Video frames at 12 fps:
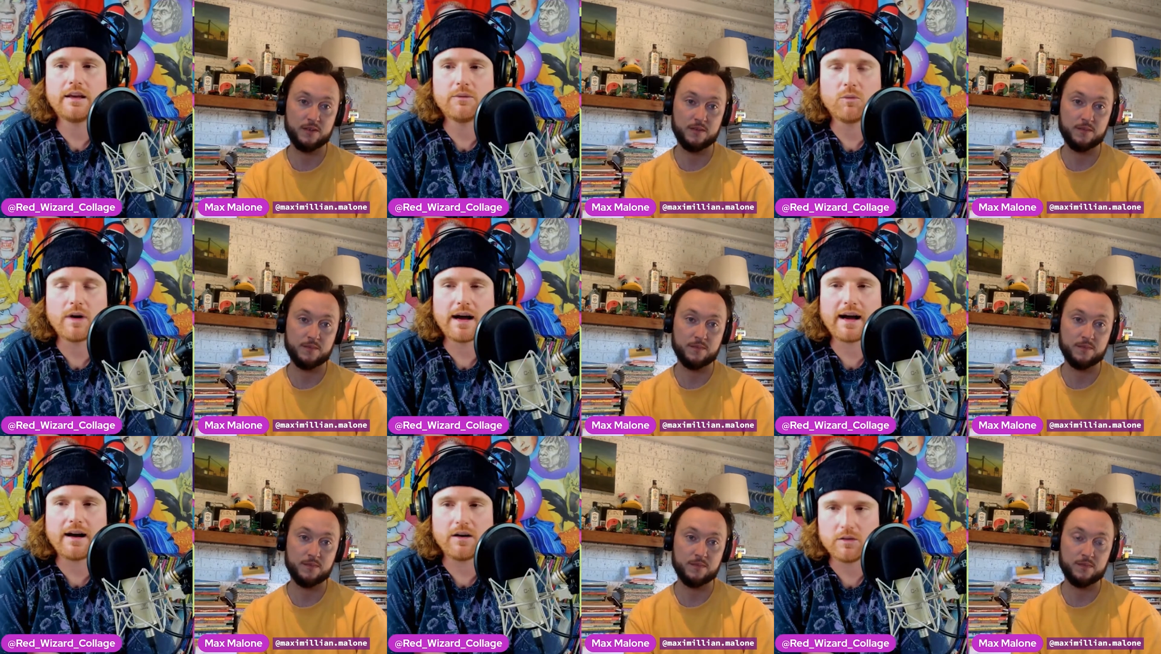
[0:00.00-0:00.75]

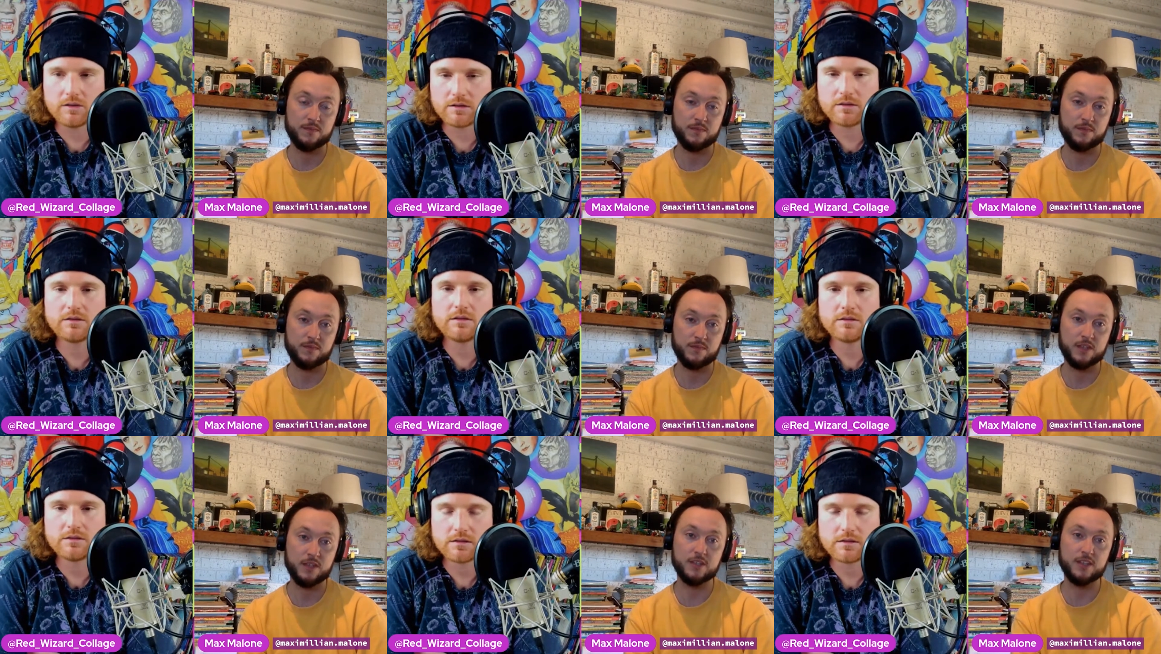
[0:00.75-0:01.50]
Speaker 1: Wow.
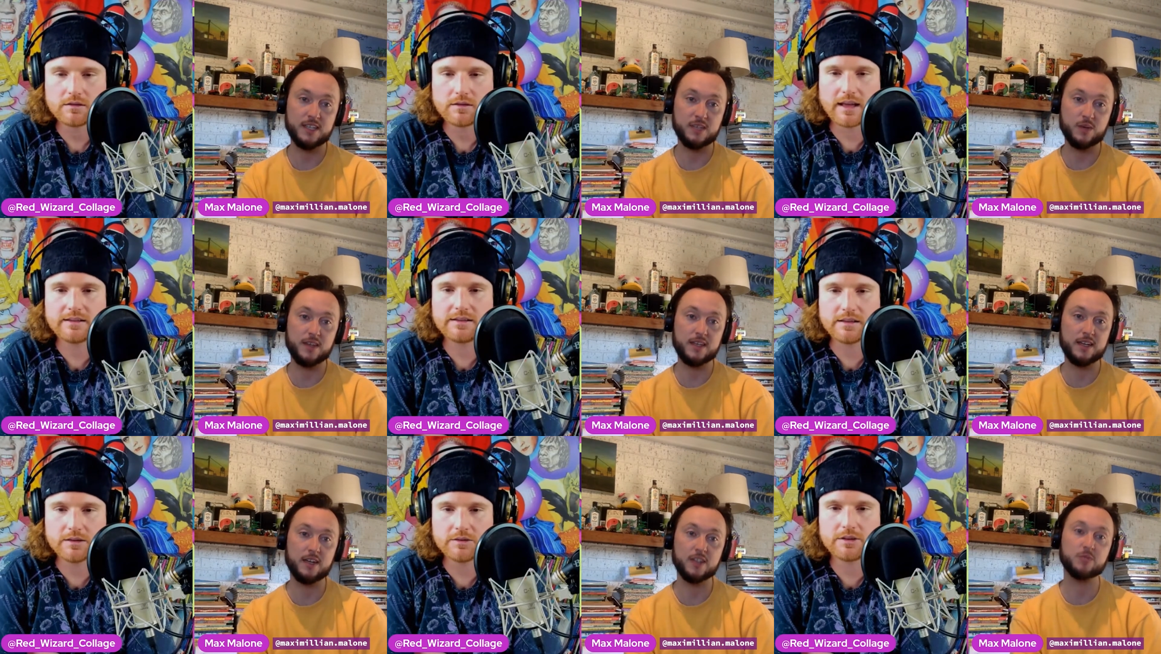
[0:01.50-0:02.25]
So that's, that's where
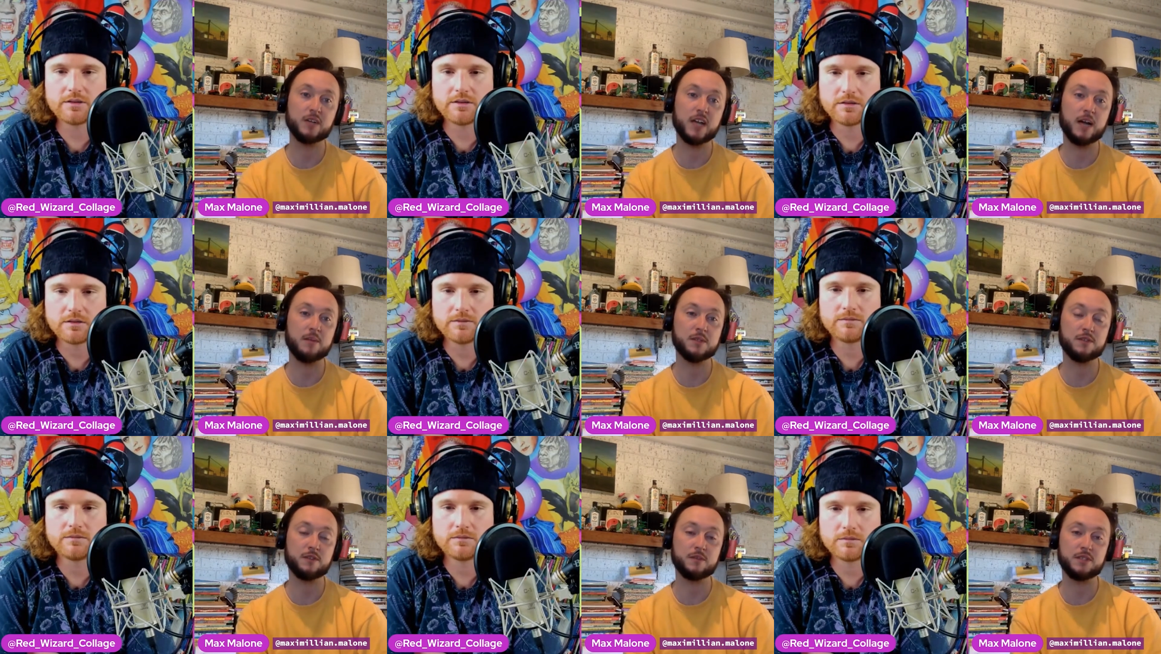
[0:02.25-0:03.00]
the enlargement
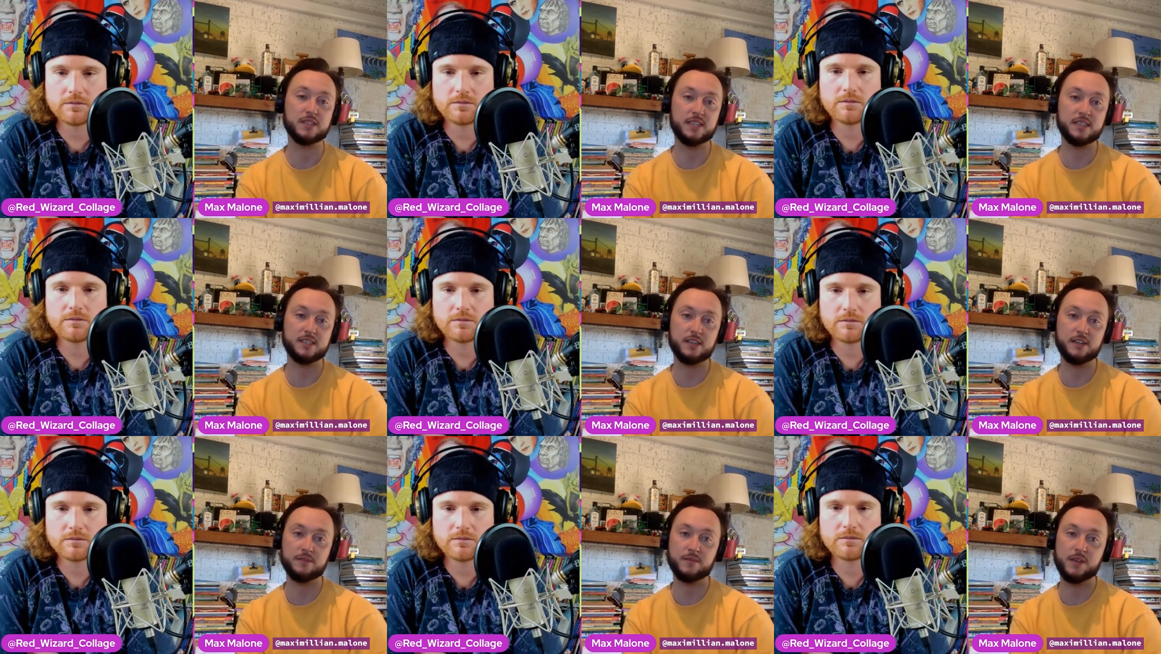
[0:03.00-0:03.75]
comes from, you see.
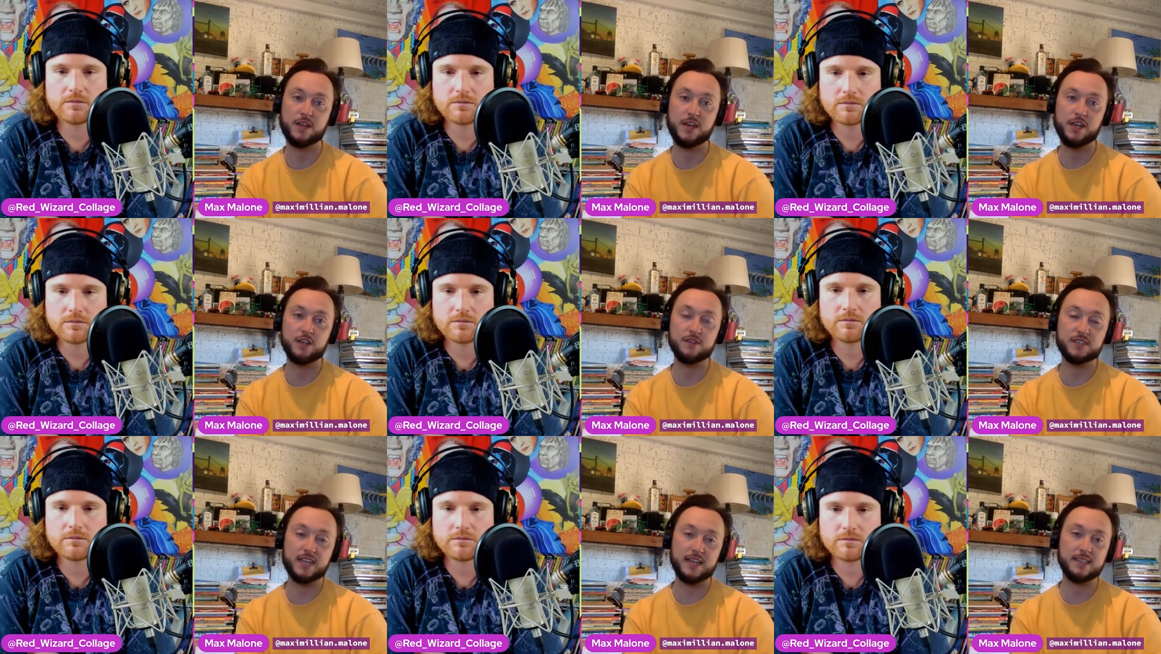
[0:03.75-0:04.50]
So
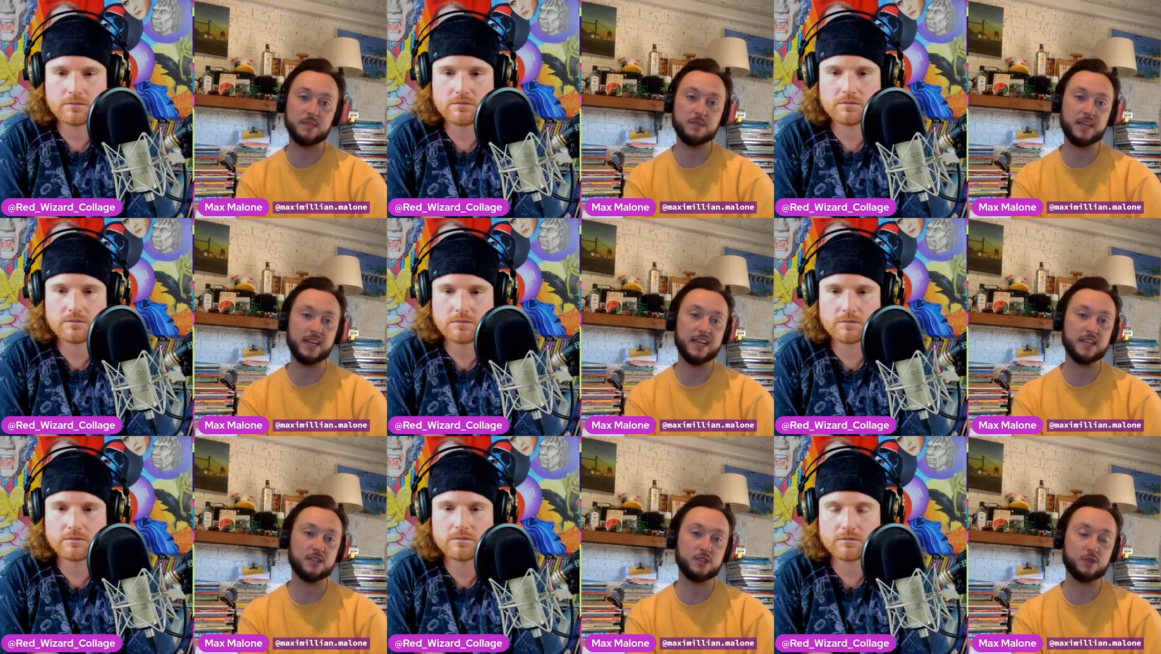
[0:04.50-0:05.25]
you scan something
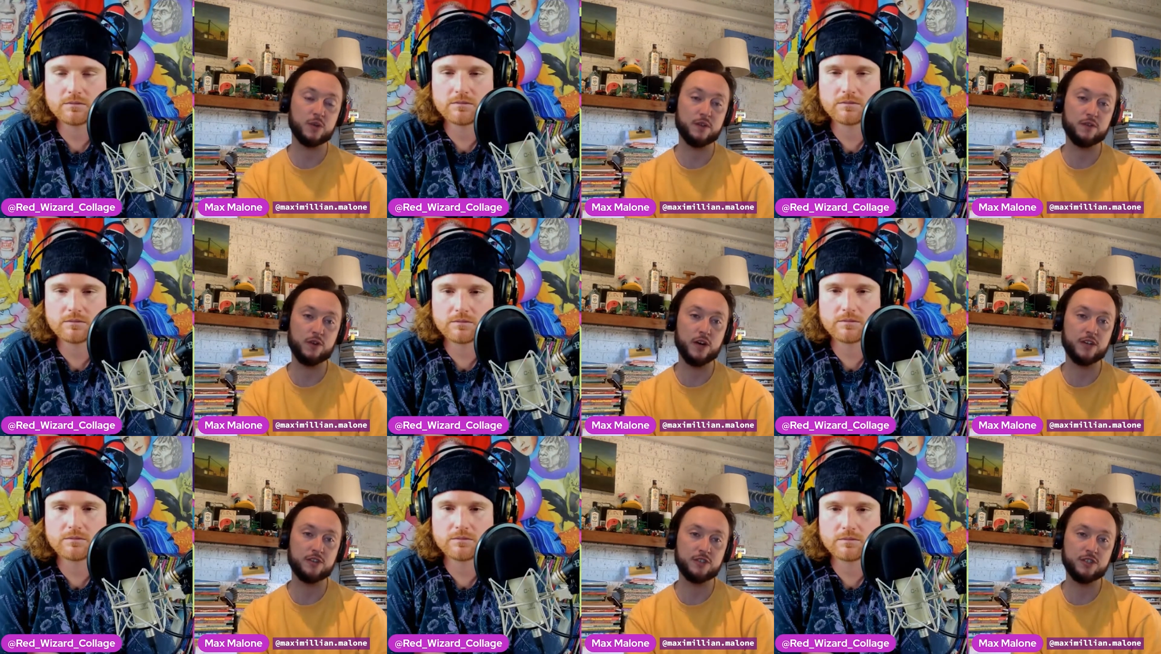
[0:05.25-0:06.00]
in at
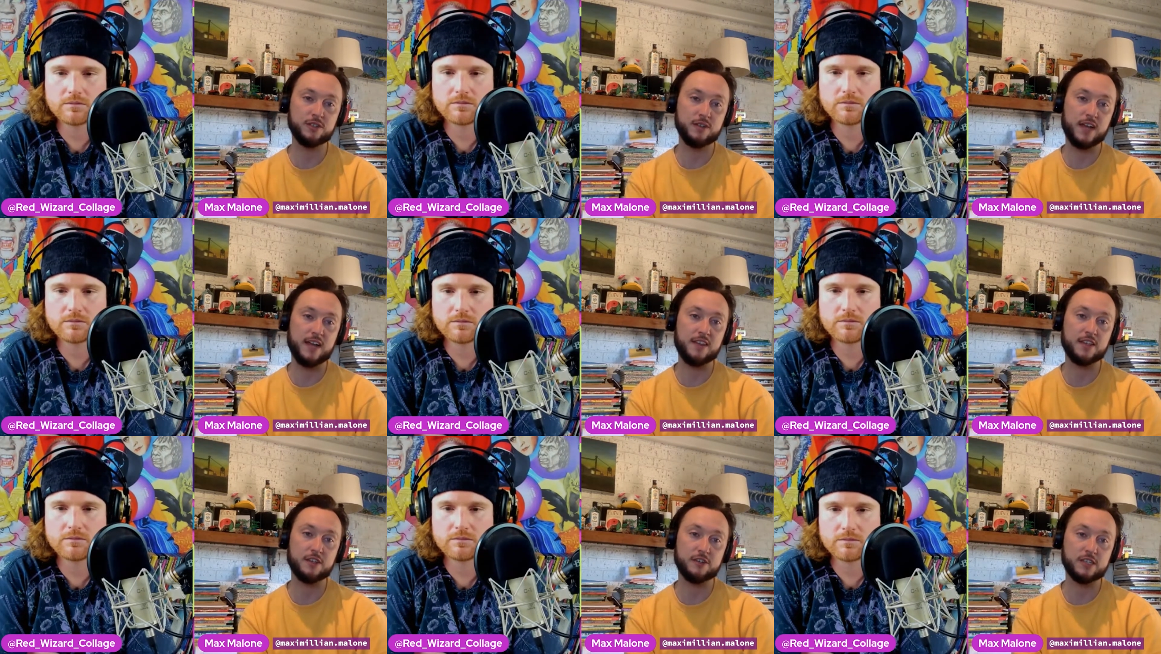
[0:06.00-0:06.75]
2400
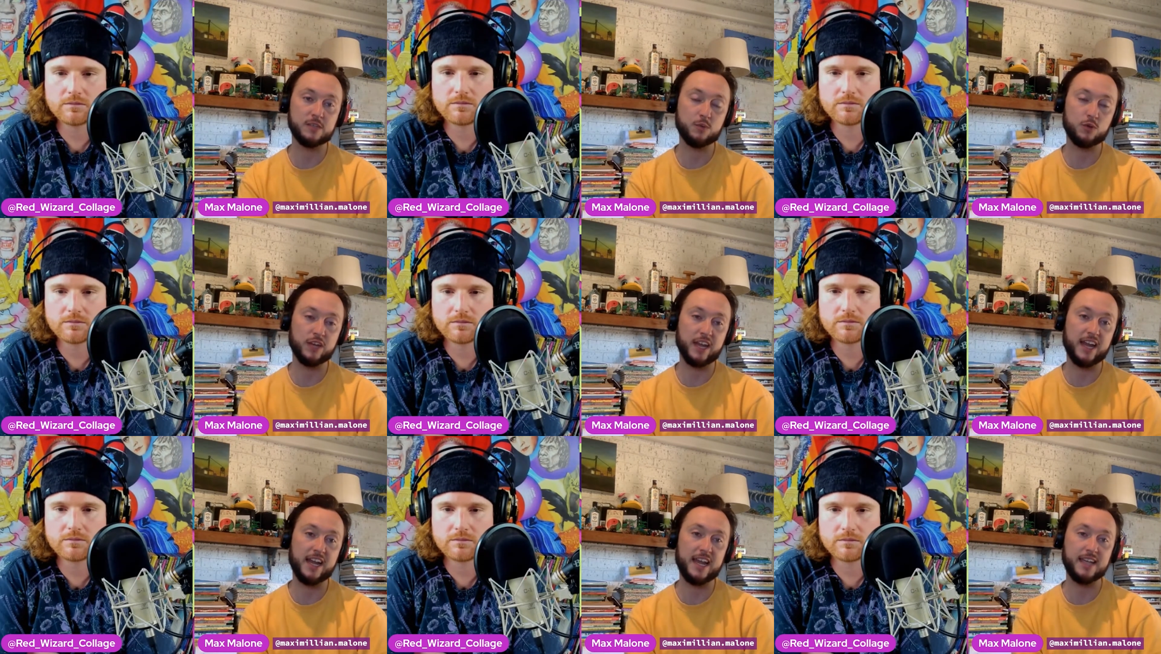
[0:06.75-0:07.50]
and then you're
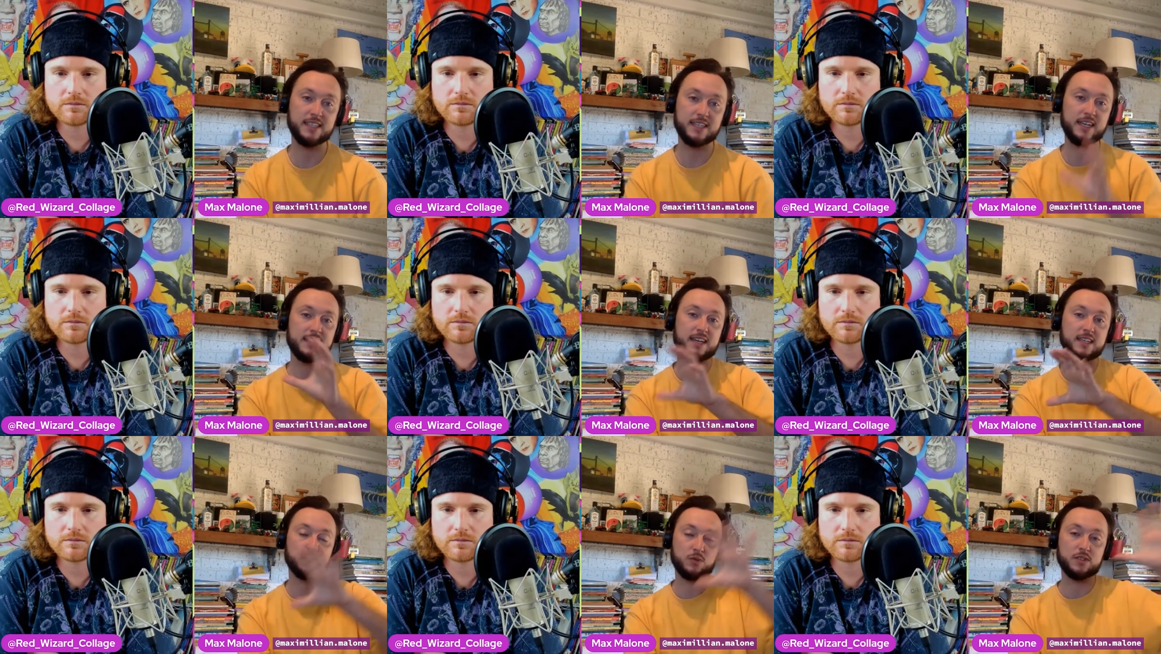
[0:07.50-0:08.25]
exporting it in 80 and
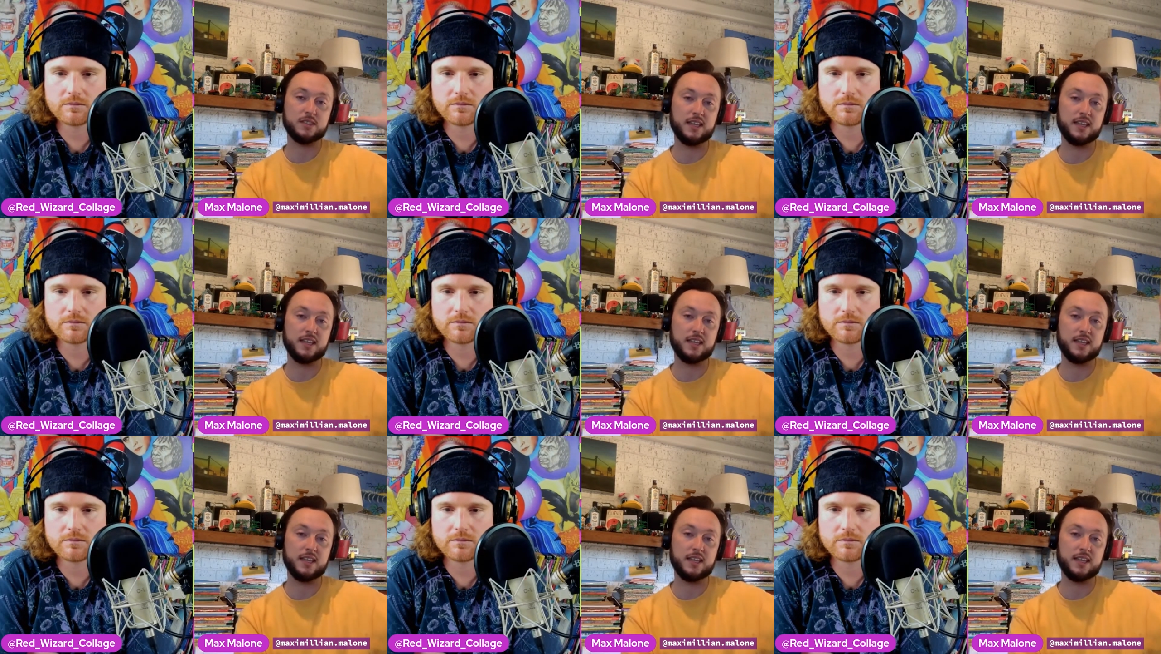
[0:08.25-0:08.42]
that's